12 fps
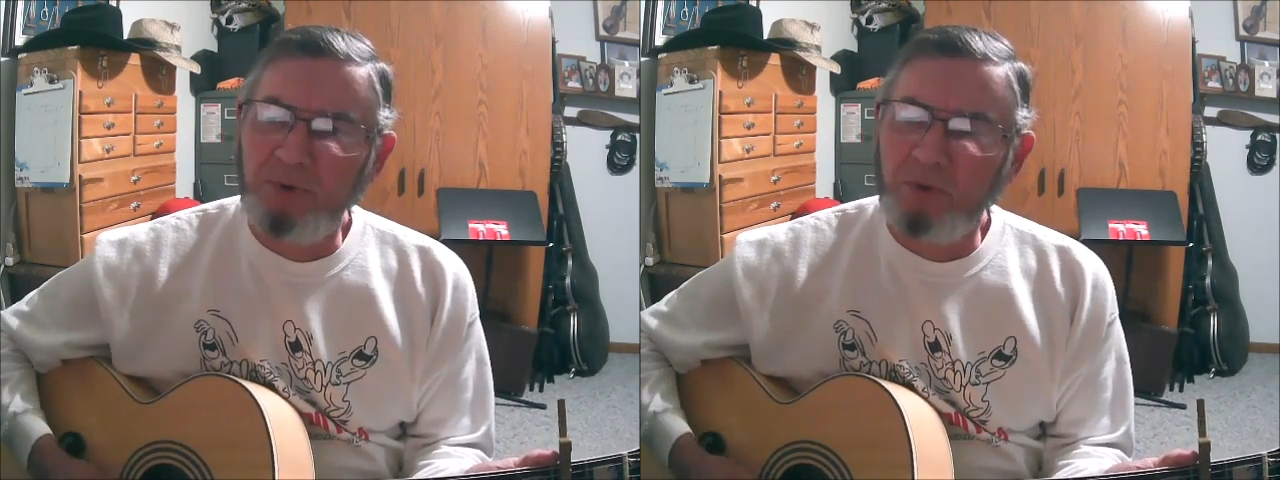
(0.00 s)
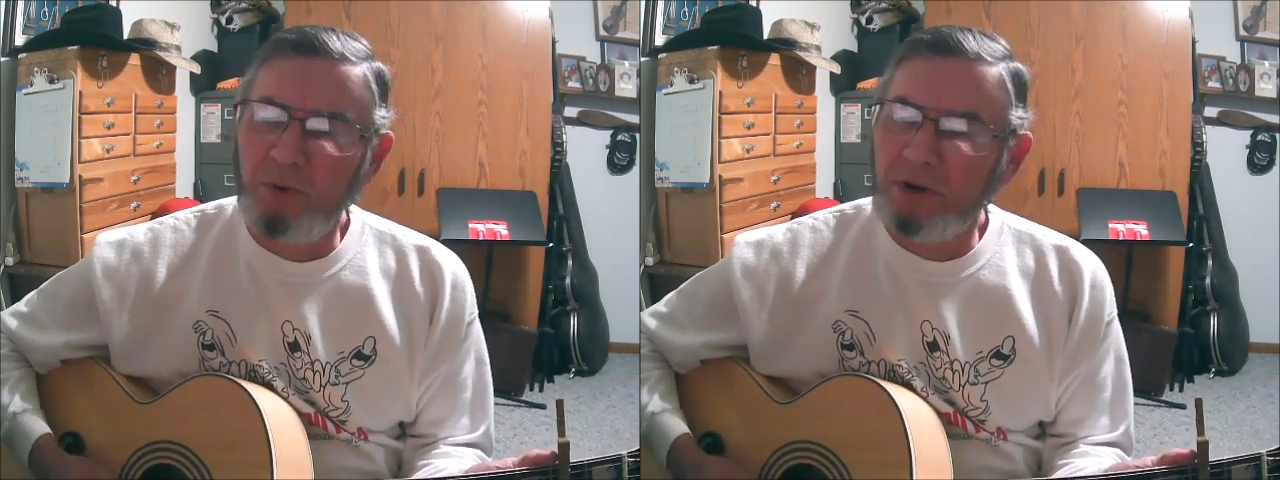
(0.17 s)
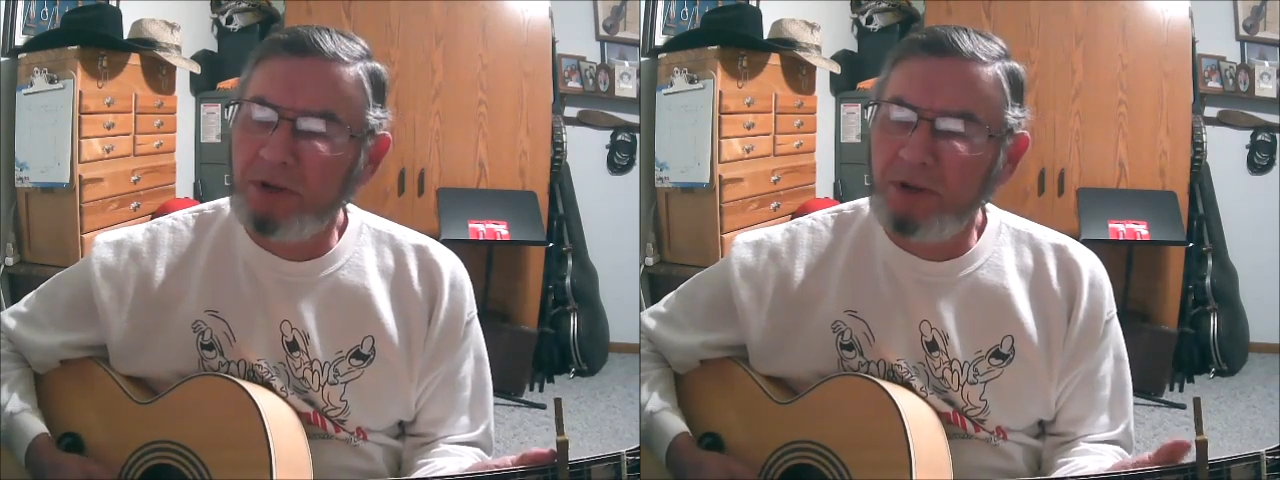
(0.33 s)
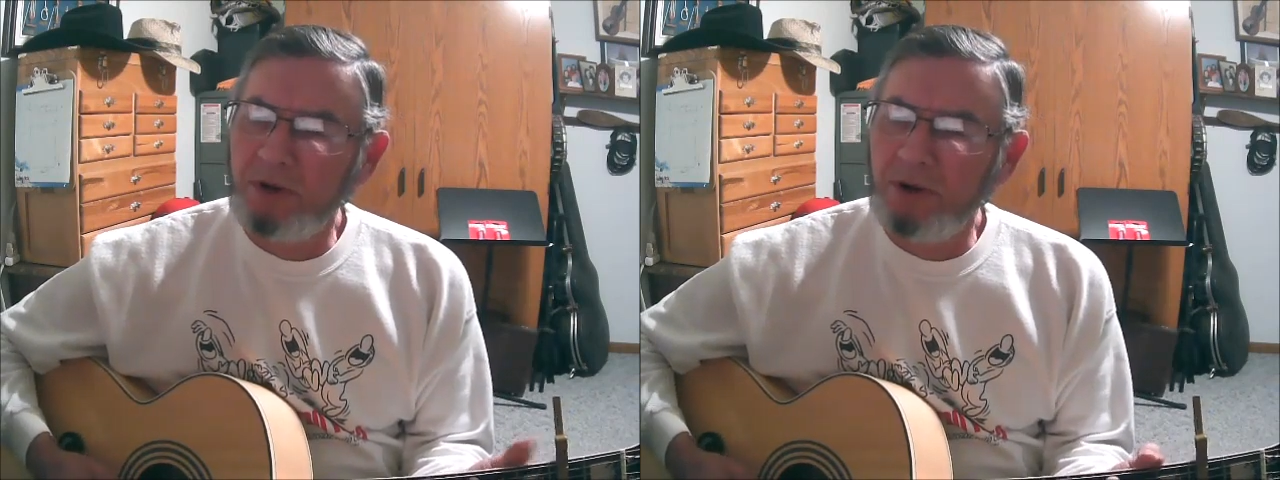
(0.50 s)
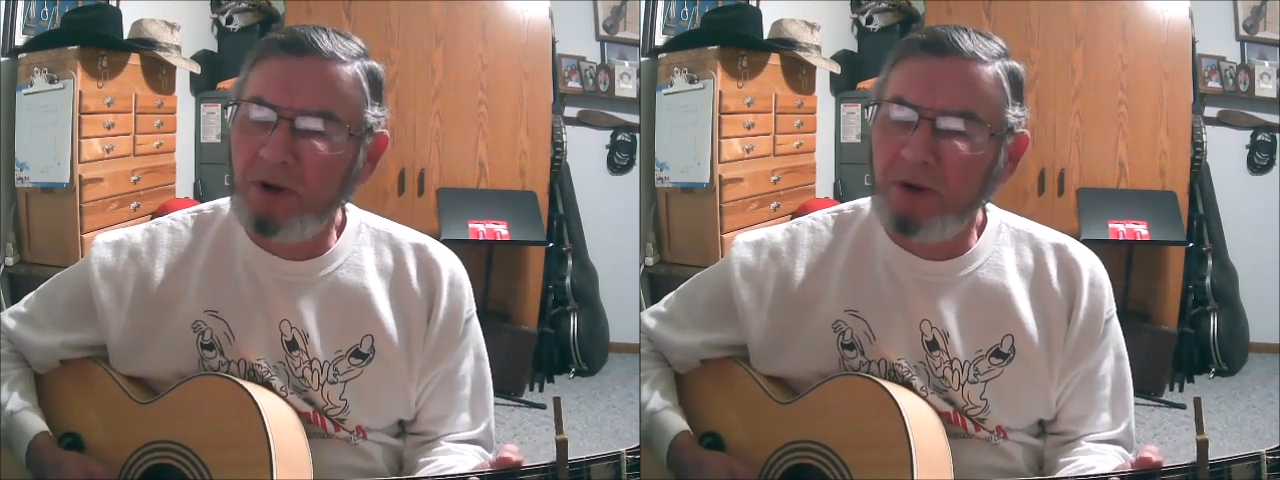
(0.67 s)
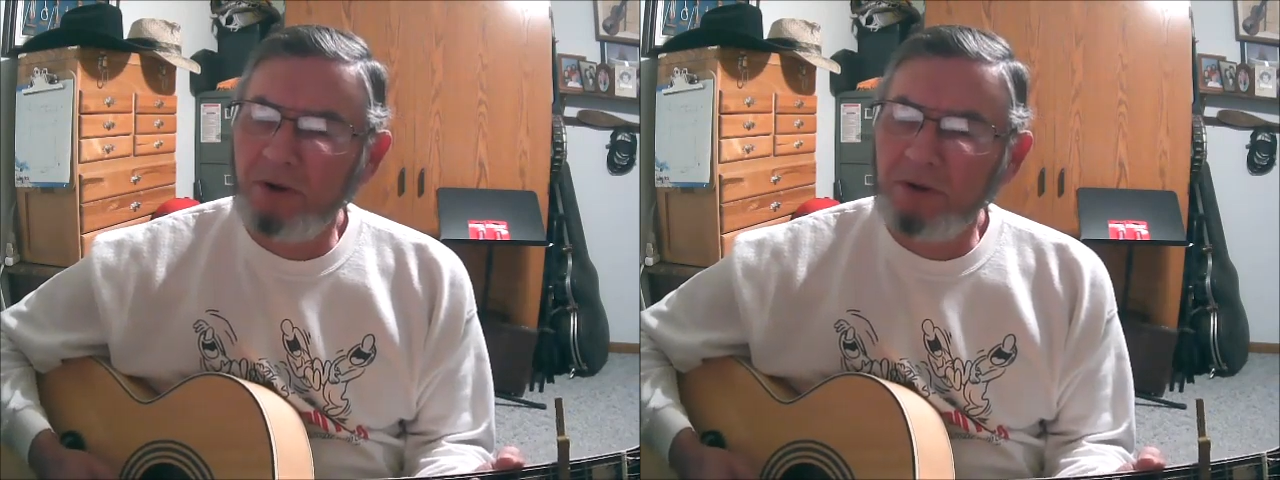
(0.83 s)
one and
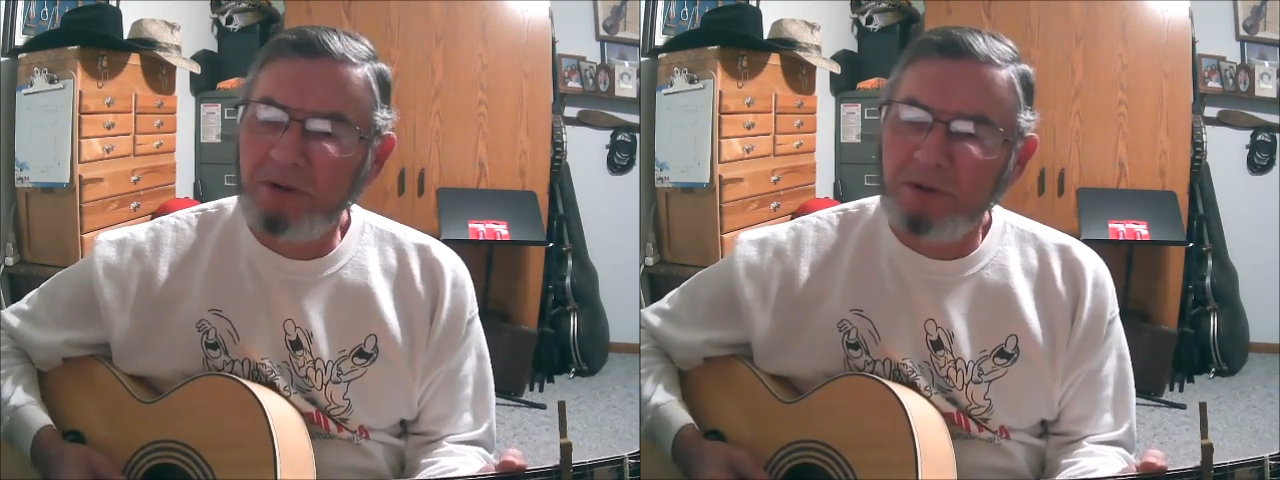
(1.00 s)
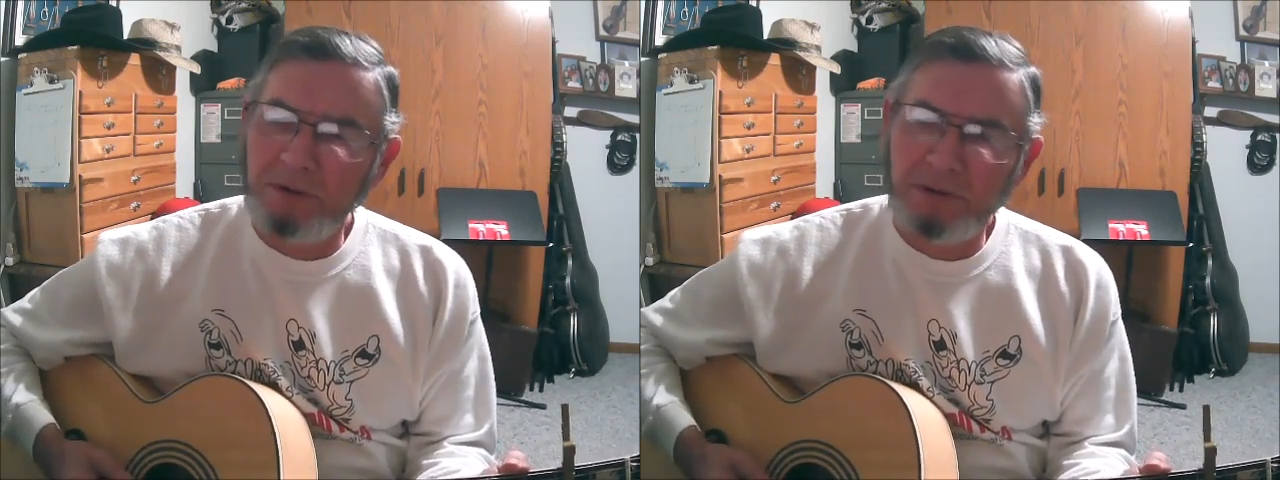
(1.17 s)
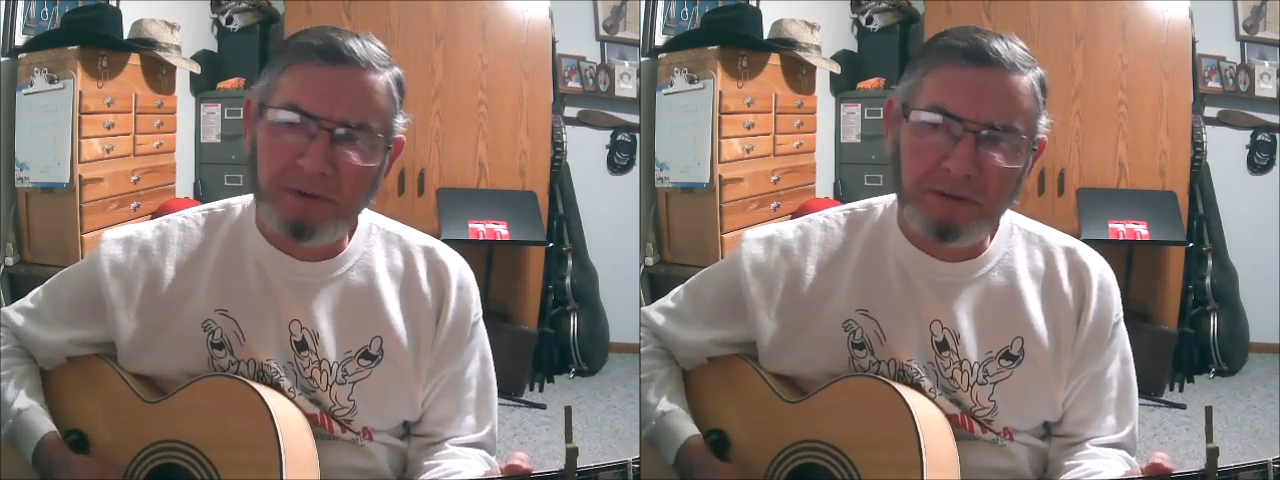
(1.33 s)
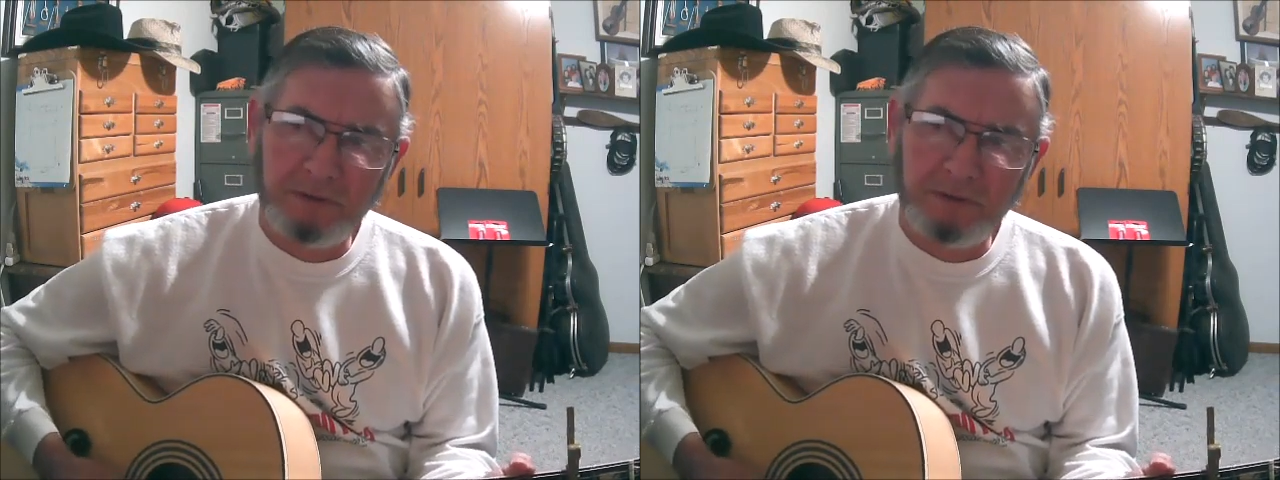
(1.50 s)
all,